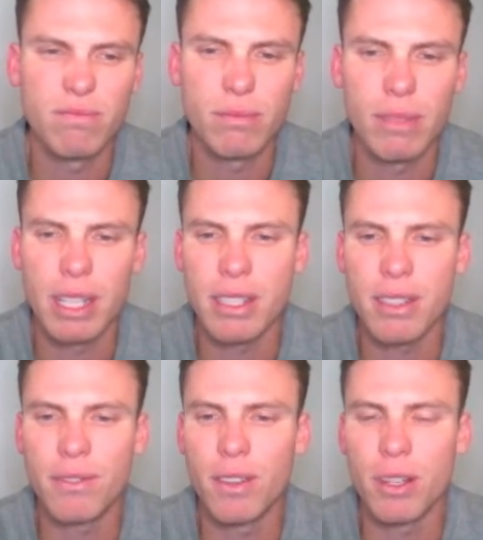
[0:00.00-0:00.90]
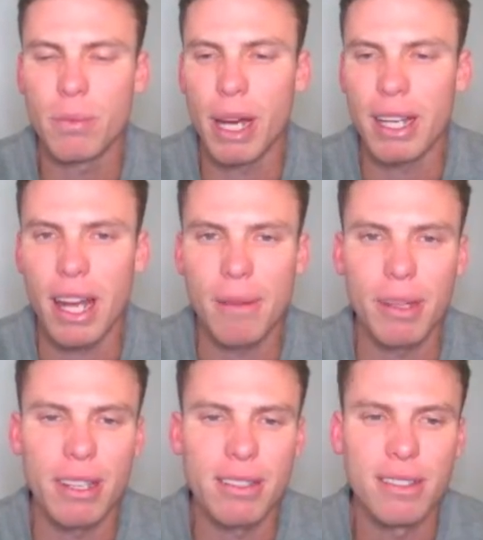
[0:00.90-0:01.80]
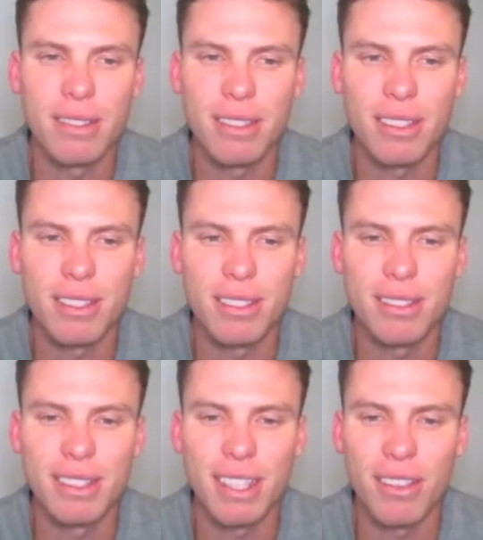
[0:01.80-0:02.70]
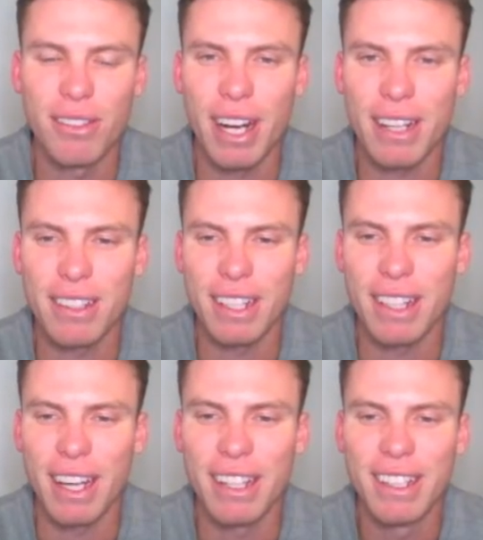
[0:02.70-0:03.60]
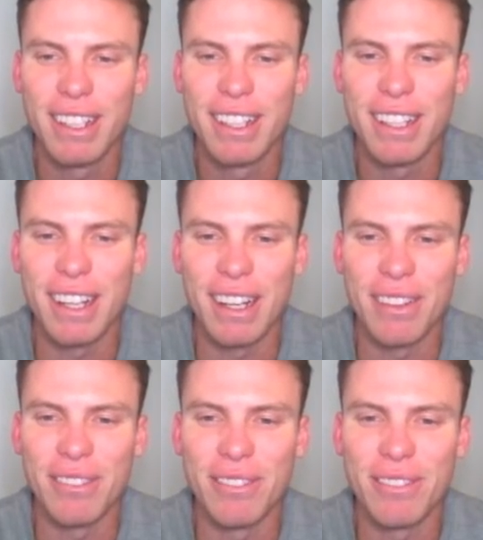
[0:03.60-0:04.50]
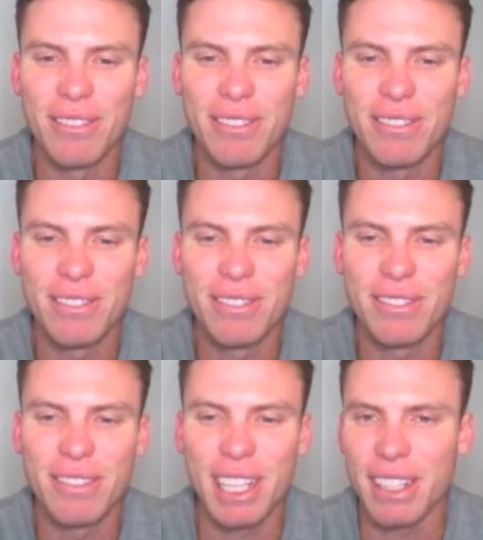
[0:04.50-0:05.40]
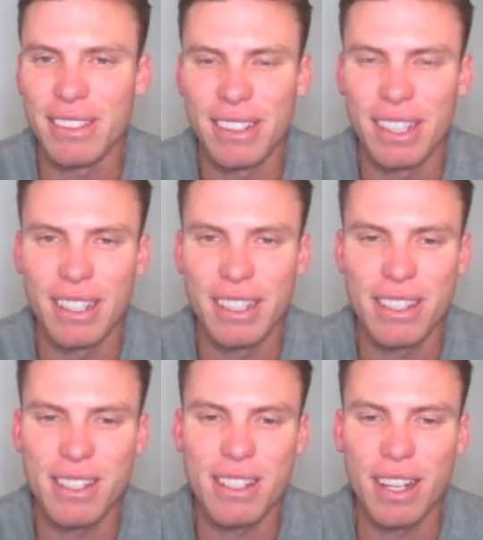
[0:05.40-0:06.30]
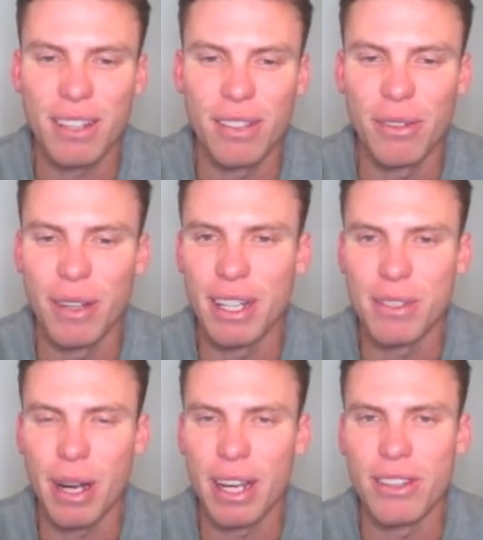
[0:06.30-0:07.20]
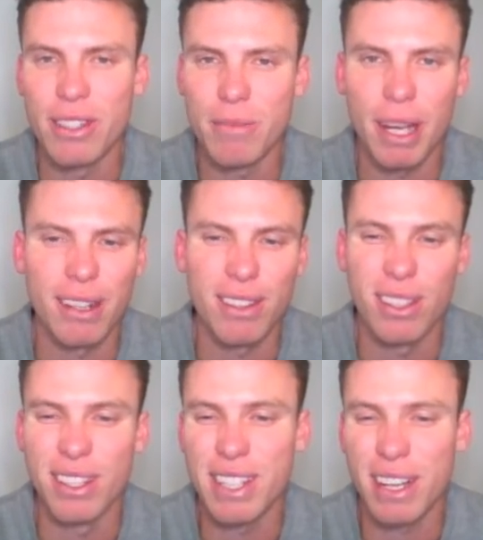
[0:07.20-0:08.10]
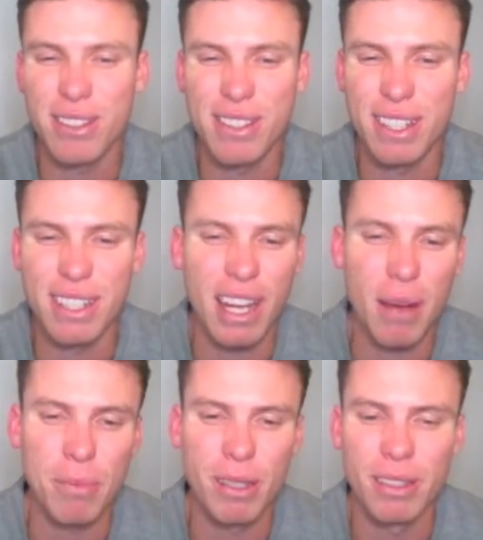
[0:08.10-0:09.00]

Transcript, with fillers: It's his first bad game, guys. Just don't react like that. Um, yeah, there's just nothing really went his way. Usually making 30 tackles, it didn't happen.